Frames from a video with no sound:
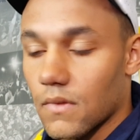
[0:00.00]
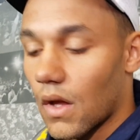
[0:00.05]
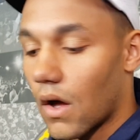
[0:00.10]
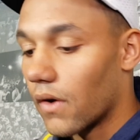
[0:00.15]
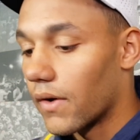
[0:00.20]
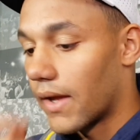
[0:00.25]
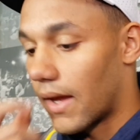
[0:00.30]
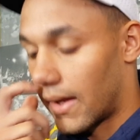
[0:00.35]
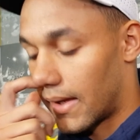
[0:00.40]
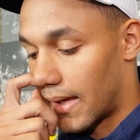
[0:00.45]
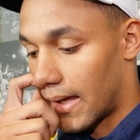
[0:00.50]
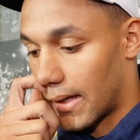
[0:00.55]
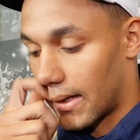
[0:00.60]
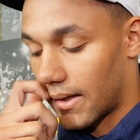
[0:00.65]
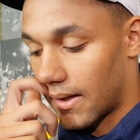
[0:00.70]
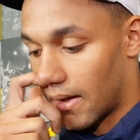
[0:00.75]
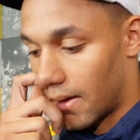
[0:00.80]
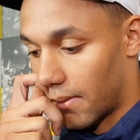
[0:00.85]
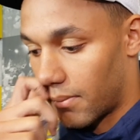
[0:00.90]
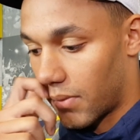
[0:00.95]
Oh yeah, yeah.
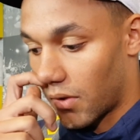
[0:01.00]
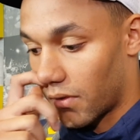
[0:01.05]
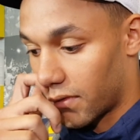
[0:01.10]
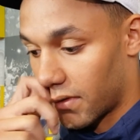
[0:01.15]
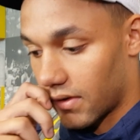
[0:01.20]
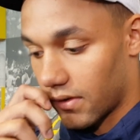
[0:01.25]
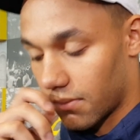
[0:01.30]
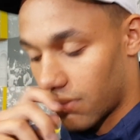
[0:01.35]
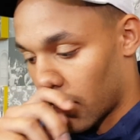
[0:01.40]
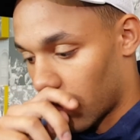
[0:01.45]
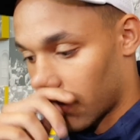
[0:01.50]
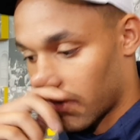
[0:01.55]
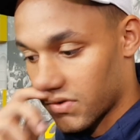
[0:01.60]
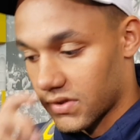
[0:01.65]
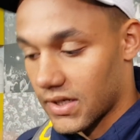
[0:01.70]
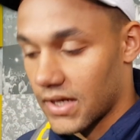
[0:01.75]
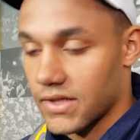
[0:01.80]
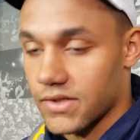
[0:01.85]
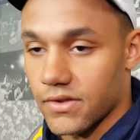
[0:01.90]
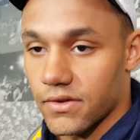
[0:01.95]
Uh, both of, both those
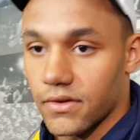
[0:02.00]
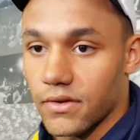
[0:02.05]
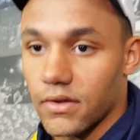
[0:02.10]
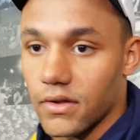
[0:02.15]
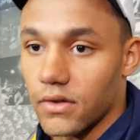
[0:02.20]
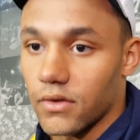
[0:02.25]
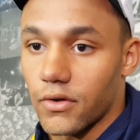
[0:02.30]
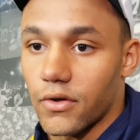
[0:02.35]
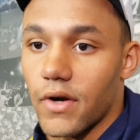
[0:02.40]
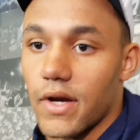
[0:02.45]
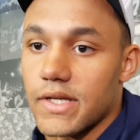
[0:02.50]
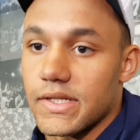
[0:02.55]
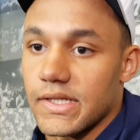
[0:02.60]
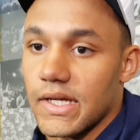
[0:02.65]
guys are you uh, know, crazy